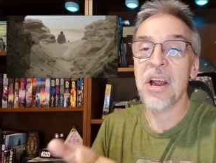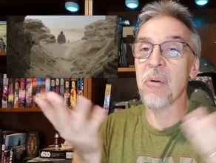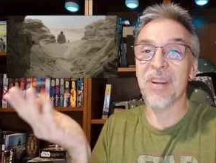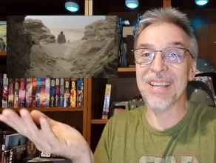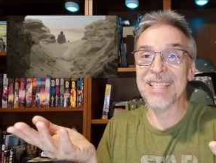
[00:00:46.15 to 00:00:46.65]
I
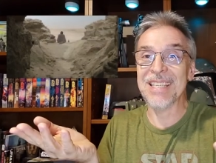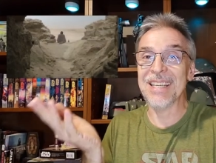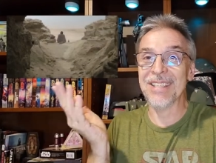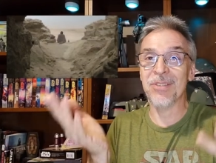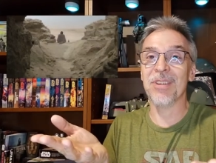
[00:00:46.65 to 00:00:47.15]
wanted to see
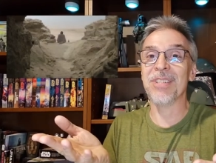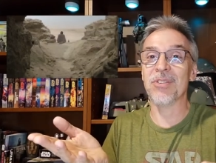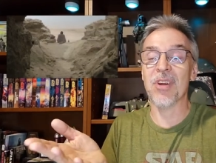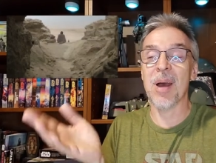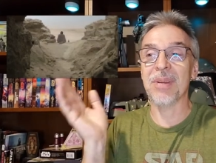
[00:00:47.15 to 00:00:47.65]
it as soon as it
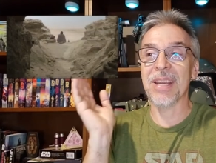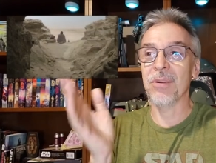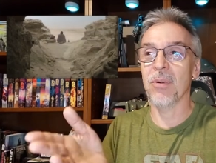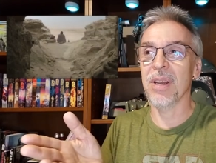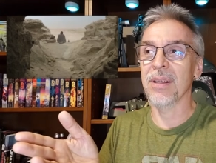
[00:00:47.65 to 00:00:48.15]
dropped. I
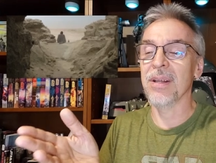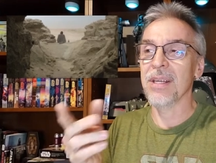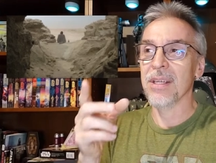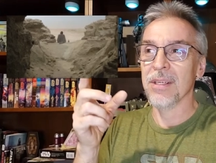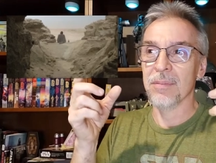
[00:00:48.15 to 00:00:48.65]
didn't want to
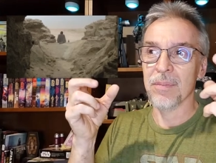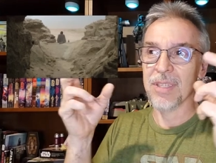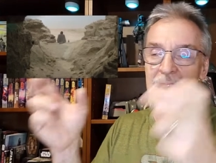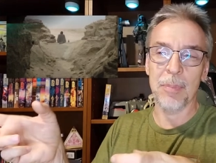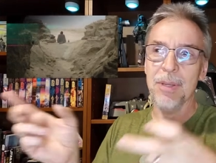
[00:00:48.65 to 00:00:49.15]

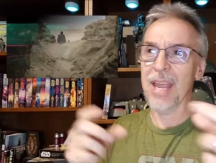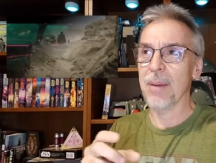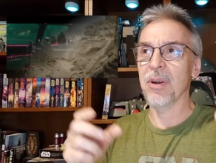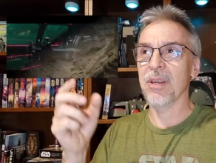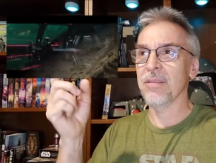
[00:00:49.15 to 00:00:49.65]
set up a
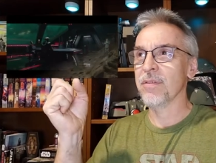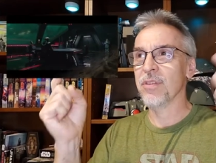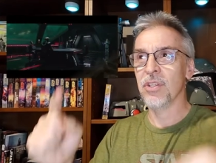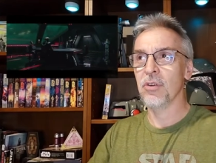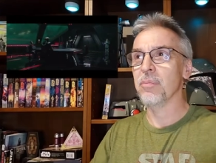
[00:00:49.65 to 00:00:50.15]
camera and
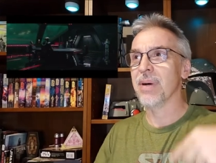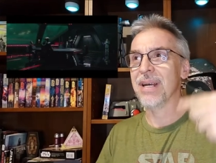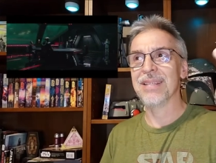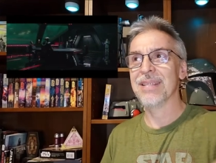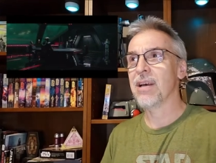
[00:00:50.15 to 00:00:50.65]
shoot
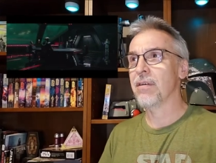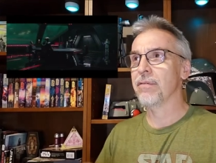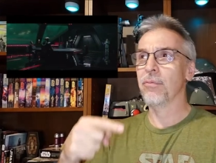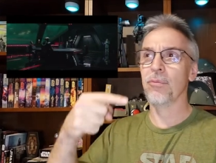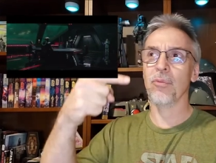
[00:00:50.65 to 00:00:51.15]

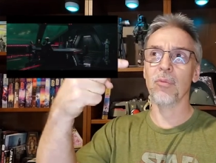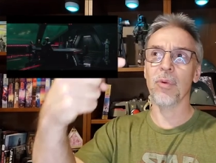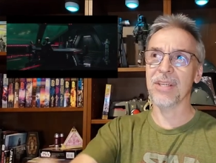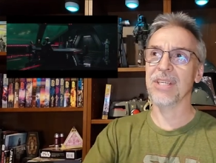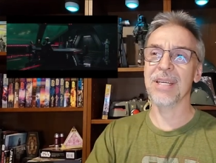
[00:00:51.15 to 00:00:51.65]
myself
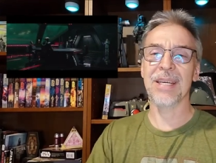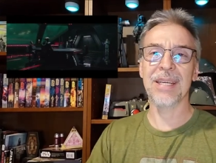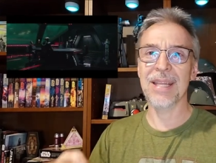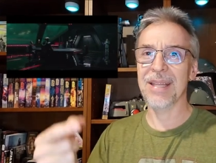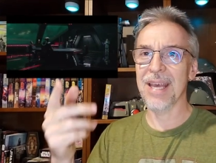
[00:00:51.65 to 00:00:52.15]
watching
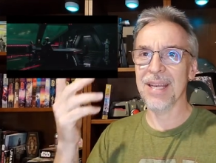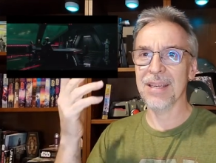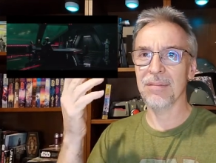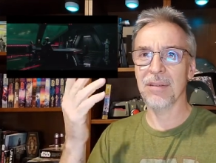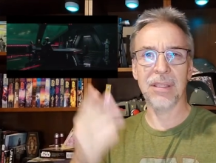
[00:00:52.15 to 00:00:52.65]
it and
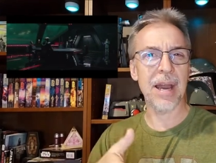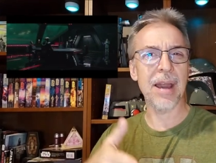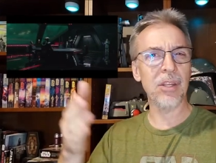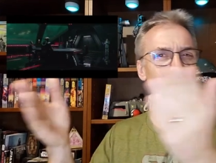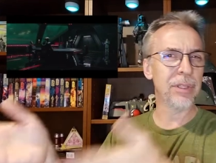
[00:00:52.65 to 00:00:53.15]
then
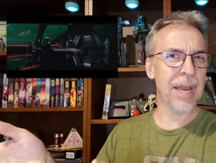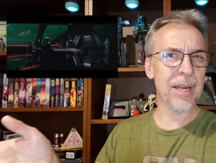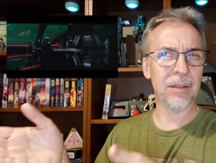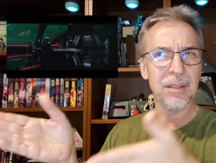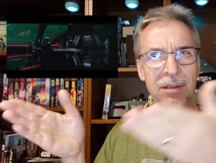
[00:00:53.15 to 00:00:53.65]
lie to you
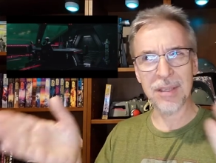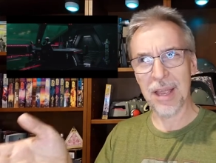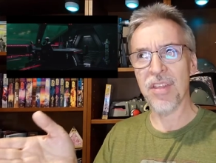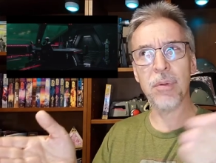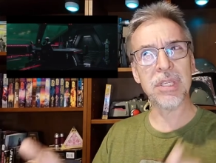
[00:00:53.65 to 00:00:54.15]
later and
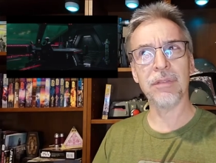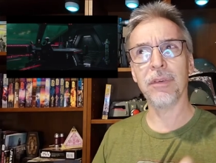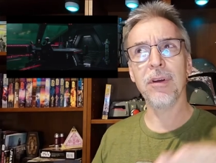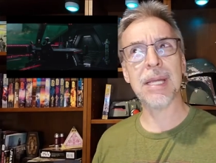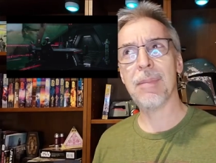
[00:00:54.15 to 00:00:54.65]
say that it was the
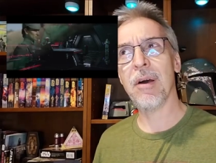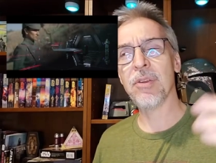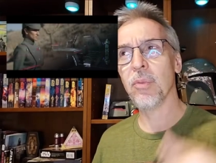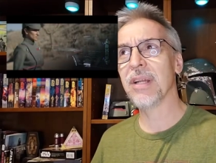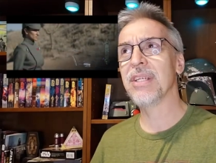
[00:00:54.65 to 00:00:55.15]
first time I
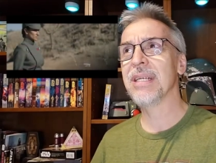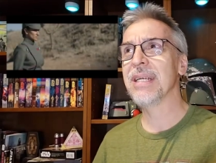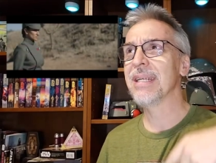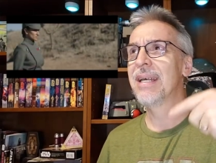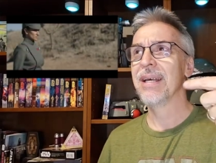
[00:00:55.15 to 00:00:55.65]
was watching
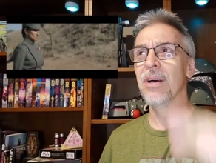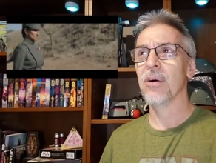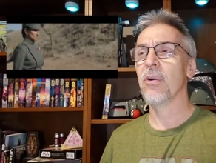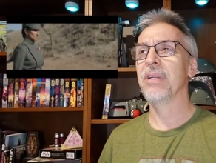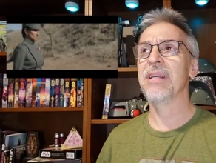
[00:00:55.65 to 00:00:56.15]
it,
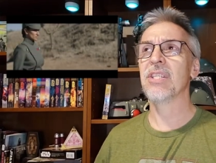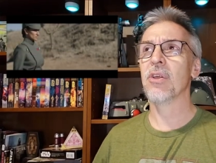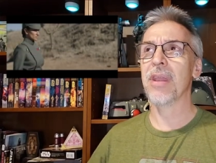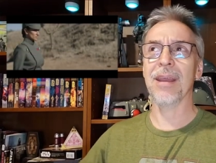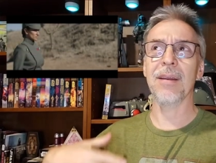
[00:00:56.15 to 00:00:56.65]
only
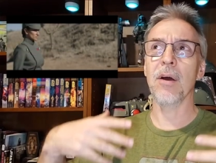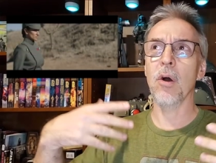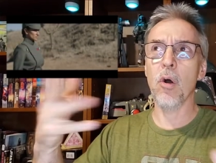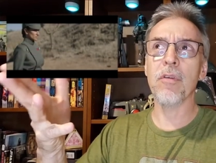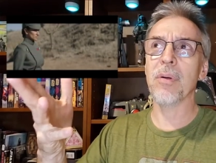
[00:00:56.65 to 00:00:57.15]
so that I could
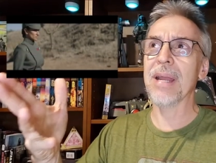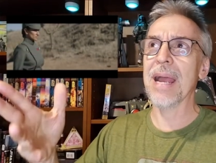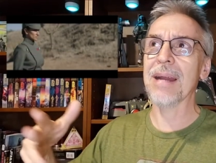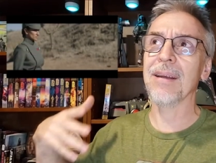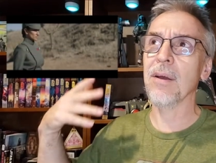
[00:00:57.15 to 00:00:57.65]

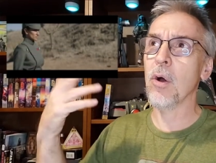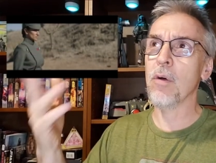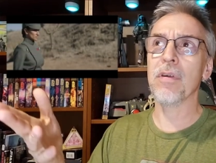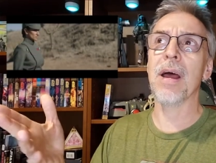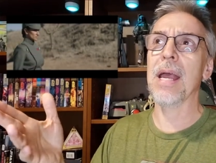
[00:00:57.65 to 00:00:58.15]
overreact and
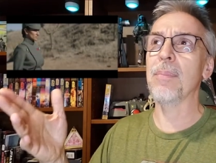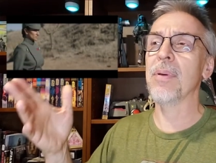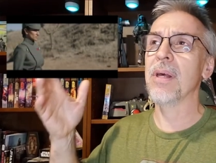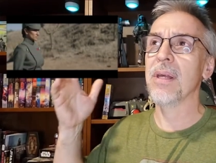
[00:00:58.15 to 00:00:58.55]
overhype